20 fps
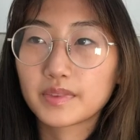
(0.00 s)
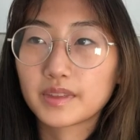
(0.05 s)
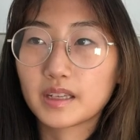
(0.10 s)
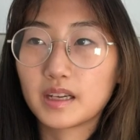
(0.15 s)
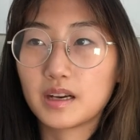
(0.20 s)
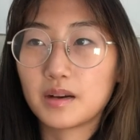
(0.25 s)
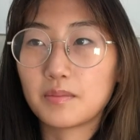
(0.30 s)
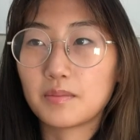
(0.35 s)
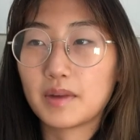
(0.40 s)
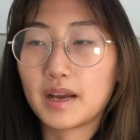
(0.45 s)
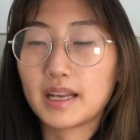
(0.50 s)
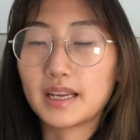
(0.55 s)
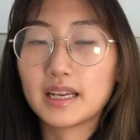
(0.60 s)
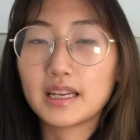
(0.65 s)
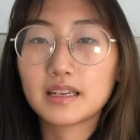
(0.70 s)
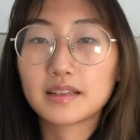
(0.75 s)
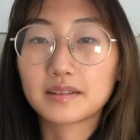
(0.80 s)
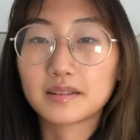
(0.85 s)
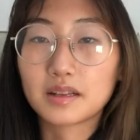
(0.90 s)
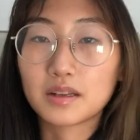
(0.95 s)
Um, I
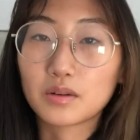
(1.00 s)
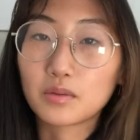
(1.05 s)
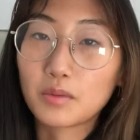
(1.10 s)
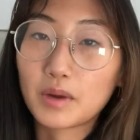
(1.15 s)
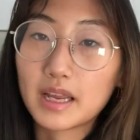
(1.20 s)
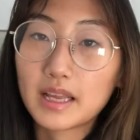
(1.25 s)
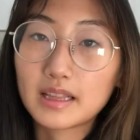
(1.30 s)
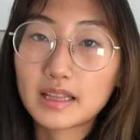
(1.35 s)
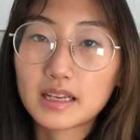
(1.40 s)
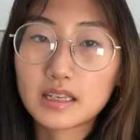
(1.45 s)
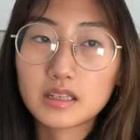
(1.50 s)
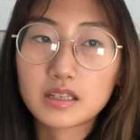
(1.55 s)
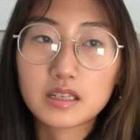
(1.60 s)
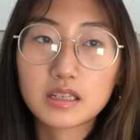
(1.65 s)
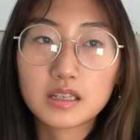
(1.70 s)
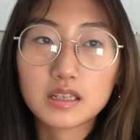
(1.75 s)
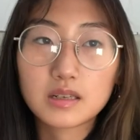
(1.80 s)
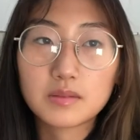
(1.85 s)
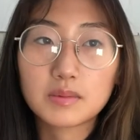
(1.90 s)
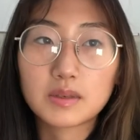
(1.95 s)
gained a lot of weight last
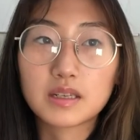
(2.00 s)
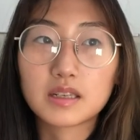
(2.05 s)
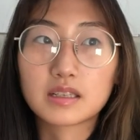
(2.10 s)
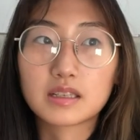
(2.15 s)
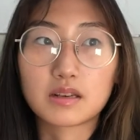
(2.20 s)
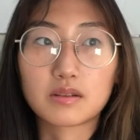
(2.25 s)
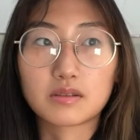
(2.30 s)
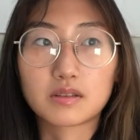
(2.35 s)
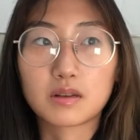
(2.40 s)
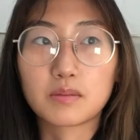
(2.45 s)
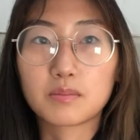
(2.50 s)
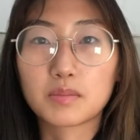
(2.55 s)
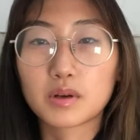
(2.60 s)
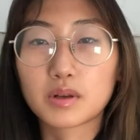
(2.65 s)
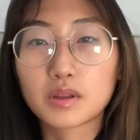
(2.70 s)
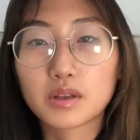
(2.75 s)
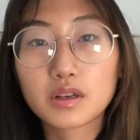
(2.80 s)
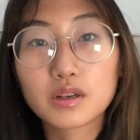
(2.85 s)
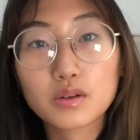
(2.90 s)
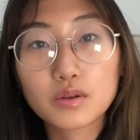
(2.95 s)
year because I was on
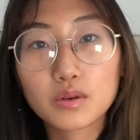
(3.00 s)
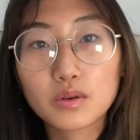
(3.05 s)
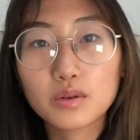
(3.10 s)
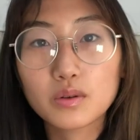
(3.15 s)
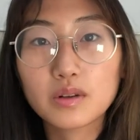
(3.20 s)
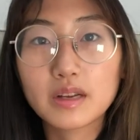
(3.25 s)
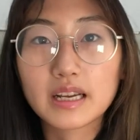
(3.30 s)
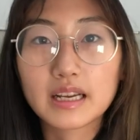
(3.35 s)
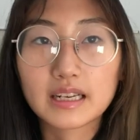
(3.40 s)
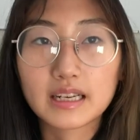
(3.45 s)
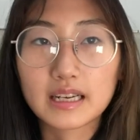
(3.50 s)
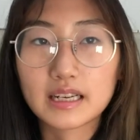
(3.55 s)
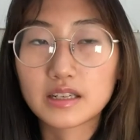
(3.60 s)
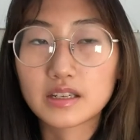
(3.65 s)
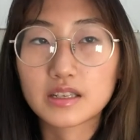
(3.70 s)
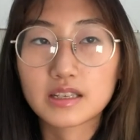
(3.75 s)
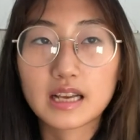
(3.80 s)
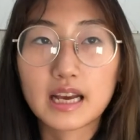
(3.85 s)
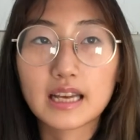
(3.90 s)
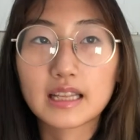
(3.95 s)
birth control and I
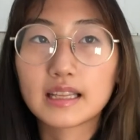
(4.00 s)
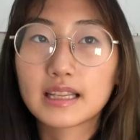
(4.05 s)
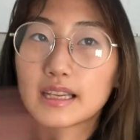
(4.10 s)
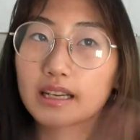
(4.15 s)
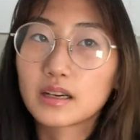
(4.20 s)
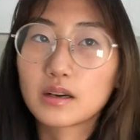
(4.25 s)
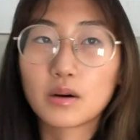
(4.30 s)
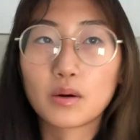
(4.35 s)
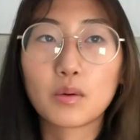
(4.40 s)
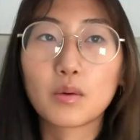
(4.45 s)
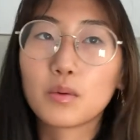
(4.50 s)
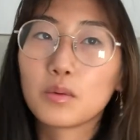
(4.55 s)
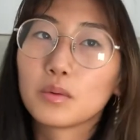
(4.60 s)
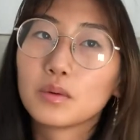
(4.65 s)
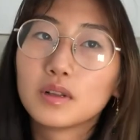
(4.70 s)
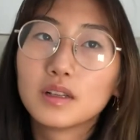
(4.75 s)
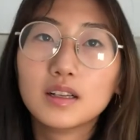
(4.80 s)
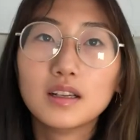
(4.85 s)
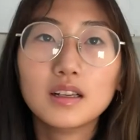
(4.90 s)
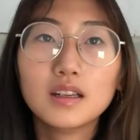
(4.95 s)
just had like a whole
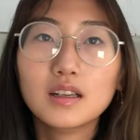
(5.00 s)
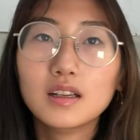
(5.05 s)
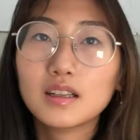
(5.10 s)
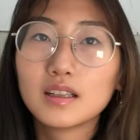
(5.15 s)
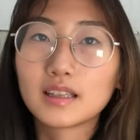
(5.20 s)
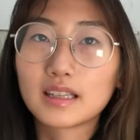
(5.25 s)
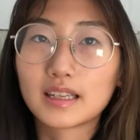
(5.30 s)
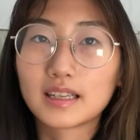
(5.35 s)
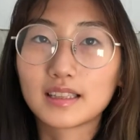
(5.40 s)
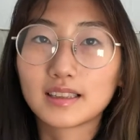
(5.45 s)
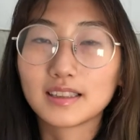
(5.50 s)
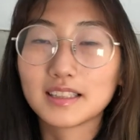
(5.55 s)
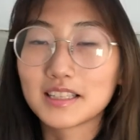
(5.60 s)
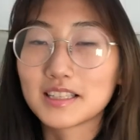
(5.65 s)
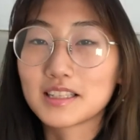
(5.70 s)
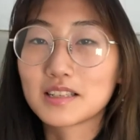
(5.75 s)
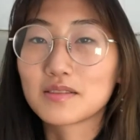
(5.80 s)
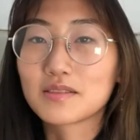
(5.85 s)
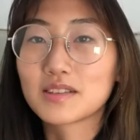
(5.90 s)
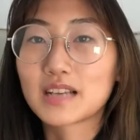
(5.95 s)
like
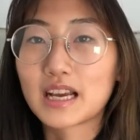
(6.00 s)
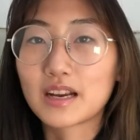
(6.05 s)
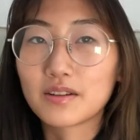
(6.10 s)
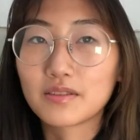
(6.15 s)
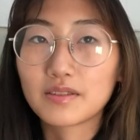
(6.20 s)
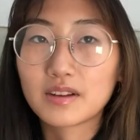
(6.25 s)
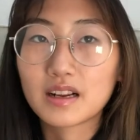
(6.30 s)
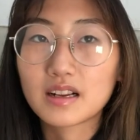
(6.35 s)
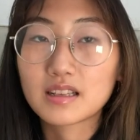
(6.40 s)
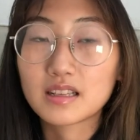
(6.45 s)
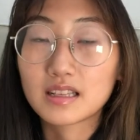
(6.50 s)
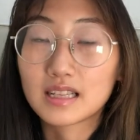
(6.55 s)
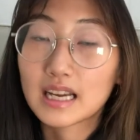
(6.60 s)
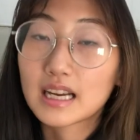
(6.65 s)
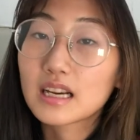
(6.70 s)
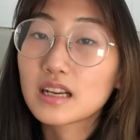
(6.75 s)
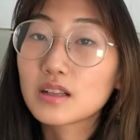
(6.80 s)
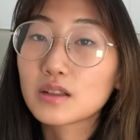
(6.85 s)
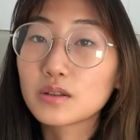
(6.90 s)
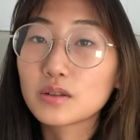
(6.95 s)
list of side effects and that
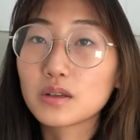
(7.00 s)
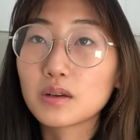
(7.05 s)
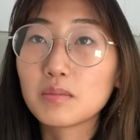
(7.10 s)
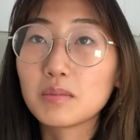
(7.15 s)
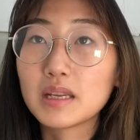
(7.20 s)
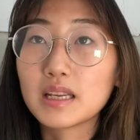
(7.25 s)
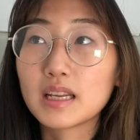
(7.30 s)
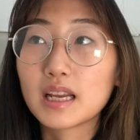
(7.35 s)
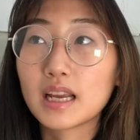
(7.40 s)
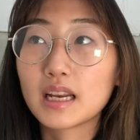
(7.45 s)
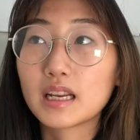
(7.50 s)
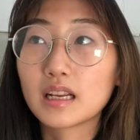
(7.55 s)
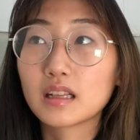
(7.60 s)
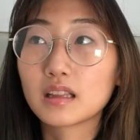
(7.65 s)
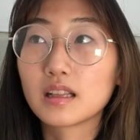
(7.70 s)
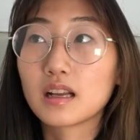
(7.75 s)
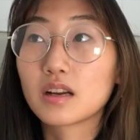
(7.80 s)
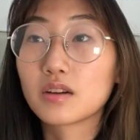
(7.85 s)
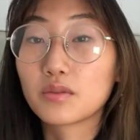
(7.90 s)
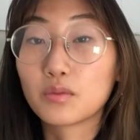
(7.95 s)
included me gaining a
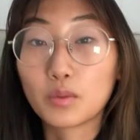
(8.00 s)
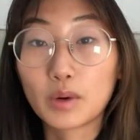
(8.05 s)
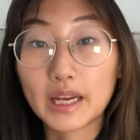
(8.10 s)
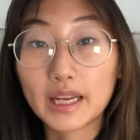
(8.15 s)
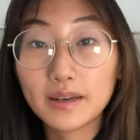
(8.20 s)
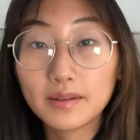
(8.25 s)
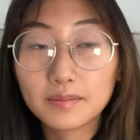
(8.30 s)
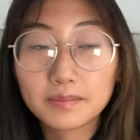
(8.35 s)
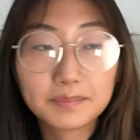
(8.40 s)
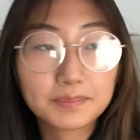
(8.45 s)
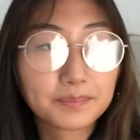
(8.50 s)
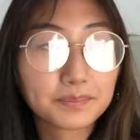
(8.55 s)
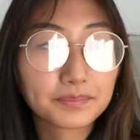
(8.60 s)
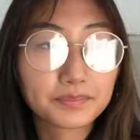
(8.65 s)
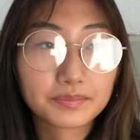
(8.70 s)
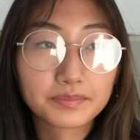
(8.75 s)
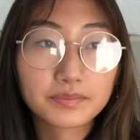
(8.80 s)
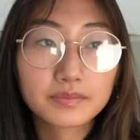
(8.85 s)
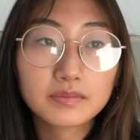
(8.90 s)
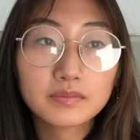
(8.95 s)
lot of weight.
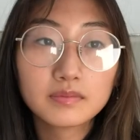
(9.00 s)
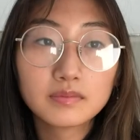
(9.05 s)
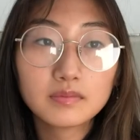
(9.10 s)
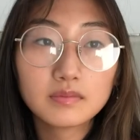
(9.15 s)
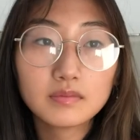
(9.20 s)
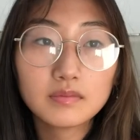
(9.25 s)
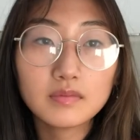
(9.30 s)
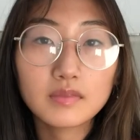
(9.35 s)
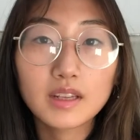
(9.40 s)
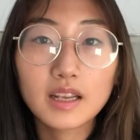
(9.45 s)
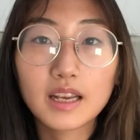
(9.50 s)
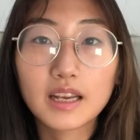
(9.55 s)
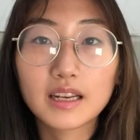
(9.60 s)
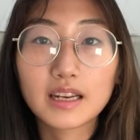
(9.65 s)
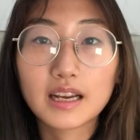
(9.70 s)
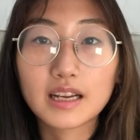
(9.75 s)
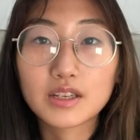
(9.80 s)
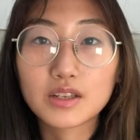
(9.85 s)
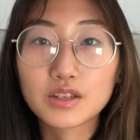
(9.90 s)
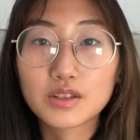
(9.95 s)
And
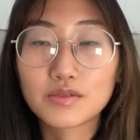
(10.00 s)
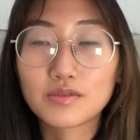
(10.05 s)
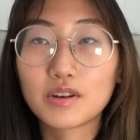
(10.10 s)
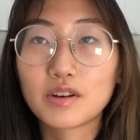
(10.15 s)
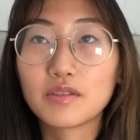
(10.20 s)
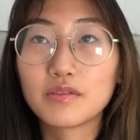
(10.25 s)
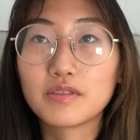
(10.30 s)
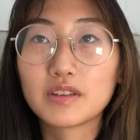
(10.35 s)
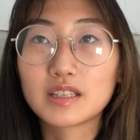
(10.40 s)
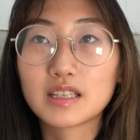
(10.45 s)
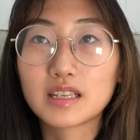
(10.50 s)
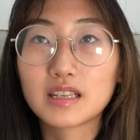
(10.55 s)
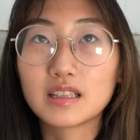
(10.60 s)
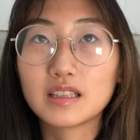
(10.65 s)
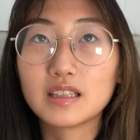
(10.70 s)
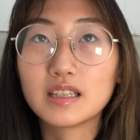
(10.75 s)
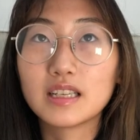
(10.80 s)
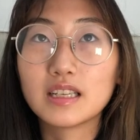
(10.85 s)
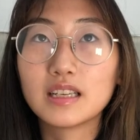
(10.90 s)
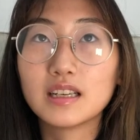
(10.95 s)
I just felt
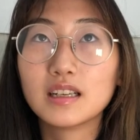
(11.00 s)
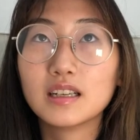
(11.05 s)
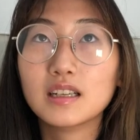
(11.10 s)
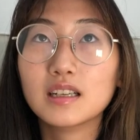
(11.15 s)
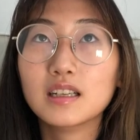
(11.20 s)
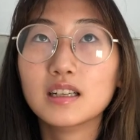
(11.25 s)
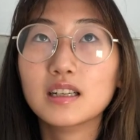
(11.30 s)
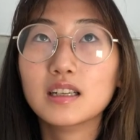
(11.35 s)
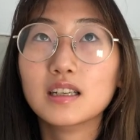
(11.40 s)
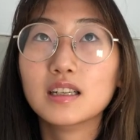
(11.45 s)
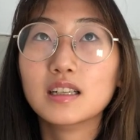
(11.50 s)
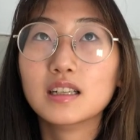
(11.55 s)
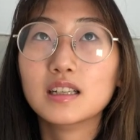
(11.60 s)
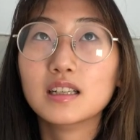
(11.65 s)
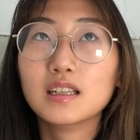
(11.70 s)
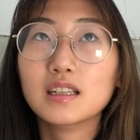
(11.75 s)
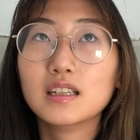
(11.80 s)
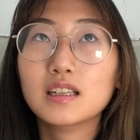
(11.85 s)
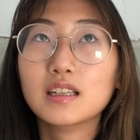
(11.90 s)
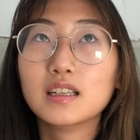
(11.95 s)
physically
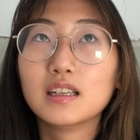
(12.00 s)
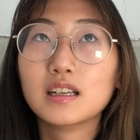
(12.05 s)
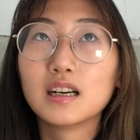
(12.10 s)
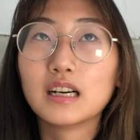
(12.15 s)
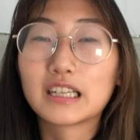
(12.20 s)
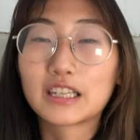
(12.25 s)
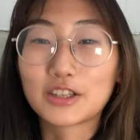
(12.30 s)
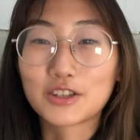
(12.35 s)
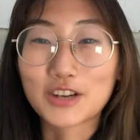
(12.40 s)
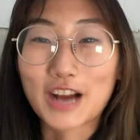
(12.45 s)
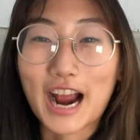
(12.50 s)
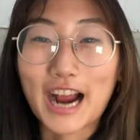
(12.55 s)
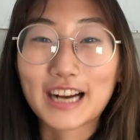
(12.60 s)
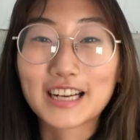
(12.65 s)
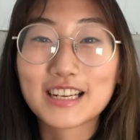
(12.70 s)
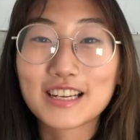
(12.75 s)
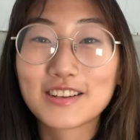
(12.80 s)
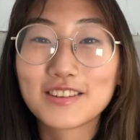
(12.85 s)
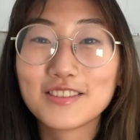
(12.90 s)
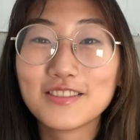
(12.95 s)

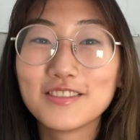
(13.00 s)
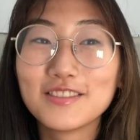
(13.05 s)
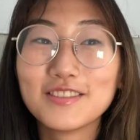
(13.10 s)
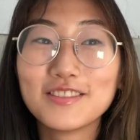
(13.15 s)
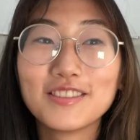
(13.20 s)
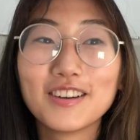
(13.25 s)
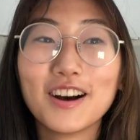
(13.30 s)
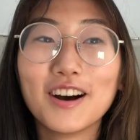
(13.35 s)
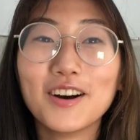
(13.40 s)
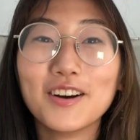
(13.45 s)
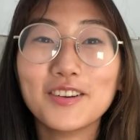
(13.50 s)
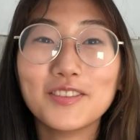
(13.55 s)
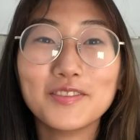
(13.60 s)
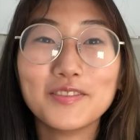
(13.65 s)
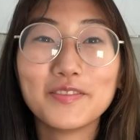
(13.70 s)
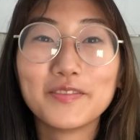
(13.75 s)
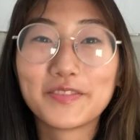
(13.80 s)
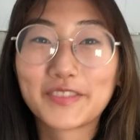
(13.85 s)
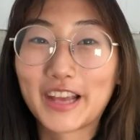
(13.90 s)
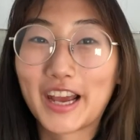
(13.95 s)
unattractive.
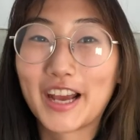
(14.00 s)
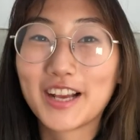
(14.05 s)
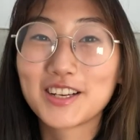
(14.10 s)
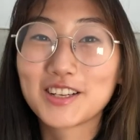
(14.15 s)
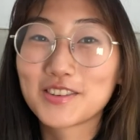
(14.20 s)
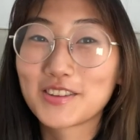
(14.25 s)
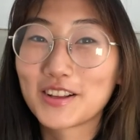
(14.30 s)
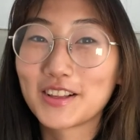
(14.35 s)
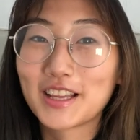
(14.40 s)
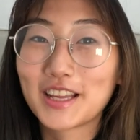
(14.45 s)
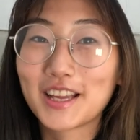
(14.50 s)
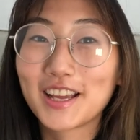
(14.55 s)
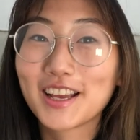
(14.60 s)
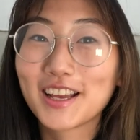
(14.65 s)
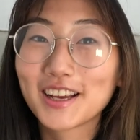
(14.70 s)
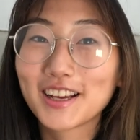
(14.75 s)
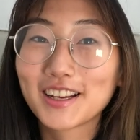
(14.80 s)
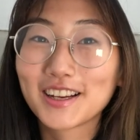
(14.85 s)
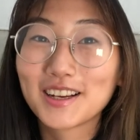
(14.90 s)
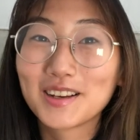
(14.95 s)
Um, I just felt like
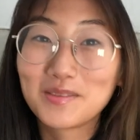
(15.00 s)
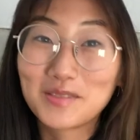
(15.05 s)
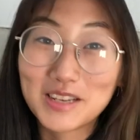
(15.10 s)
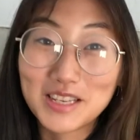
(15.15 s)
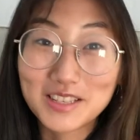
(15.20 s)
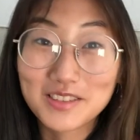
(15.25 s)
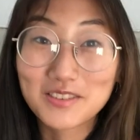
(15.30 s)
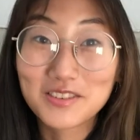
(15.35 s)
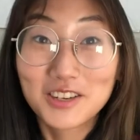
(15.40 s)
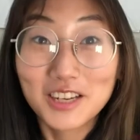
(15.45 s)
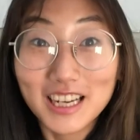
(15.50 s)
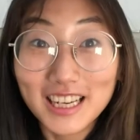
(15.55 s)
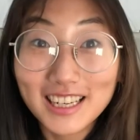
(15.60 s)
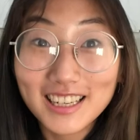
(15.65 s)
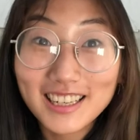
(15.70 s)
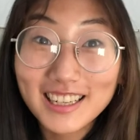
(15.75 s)
a piece of shit